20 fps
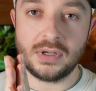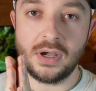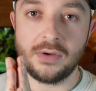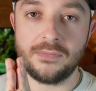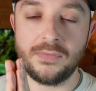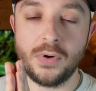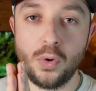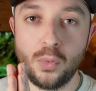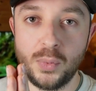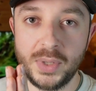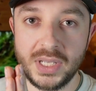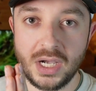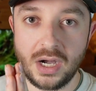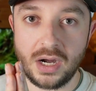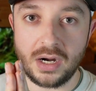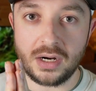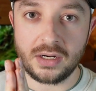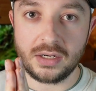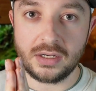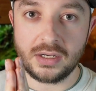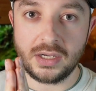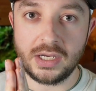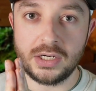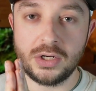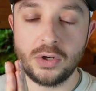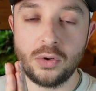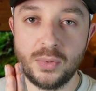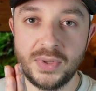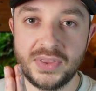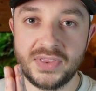of who we are
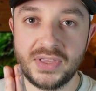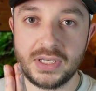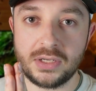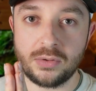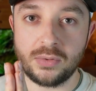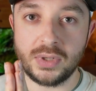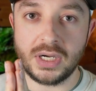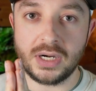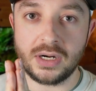and who we think we